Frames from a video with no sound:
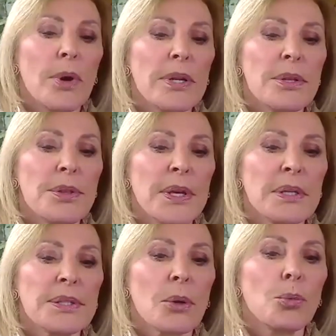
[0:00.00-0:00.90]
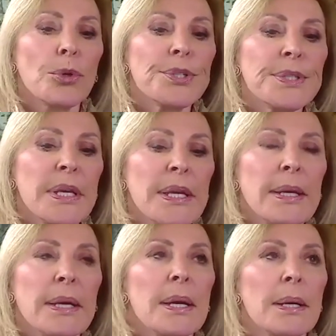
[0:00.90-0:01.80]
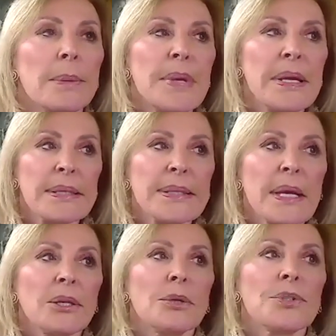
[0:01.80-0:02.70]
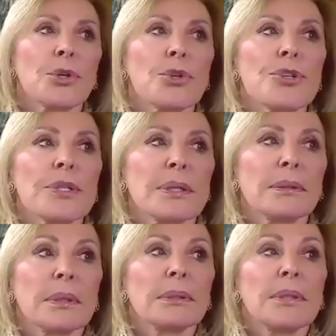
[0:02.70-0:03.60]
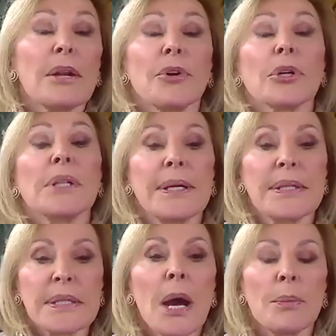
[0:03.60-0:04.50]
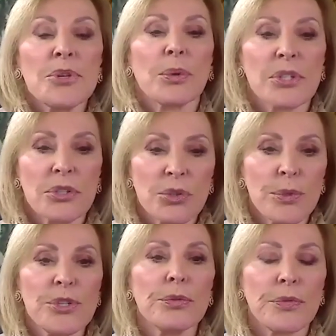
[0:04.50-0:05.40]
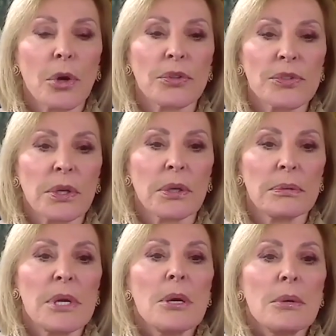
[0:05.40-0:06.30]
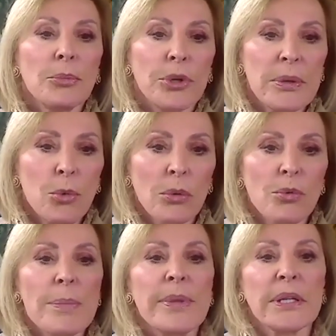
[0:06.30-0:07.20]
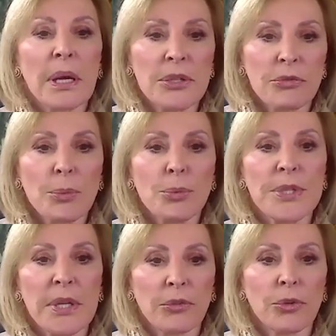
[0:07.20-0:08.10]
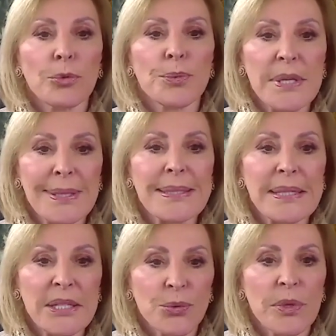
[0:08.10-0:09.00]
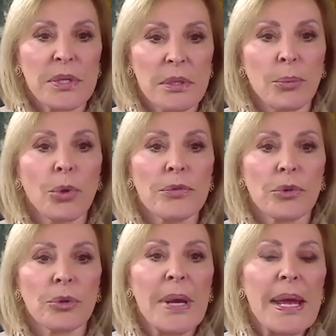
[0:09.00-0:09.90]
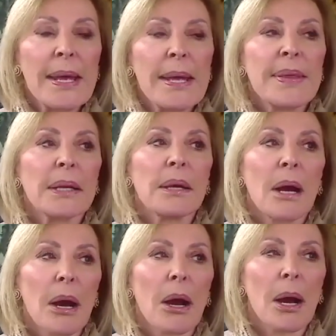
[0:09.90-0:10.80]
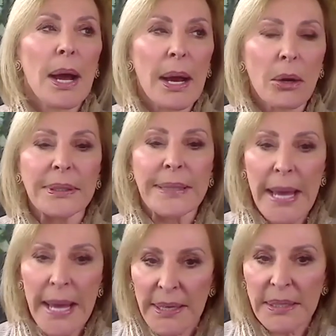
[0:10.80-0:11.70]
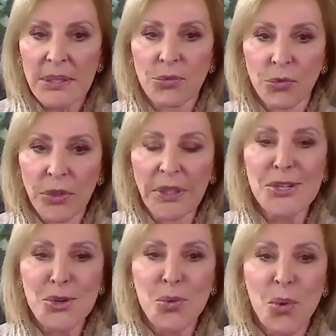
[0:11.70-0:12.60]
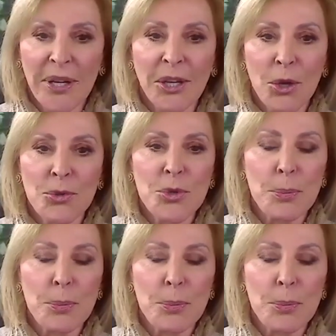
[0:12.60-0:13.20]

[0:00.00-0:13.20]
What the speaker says: of the things that we're seeing in executive search is a lot of our clients come to us because we do focus on putting more women in underrepresented groups in the C-suite and the boardroom, that our candidates really do want to go to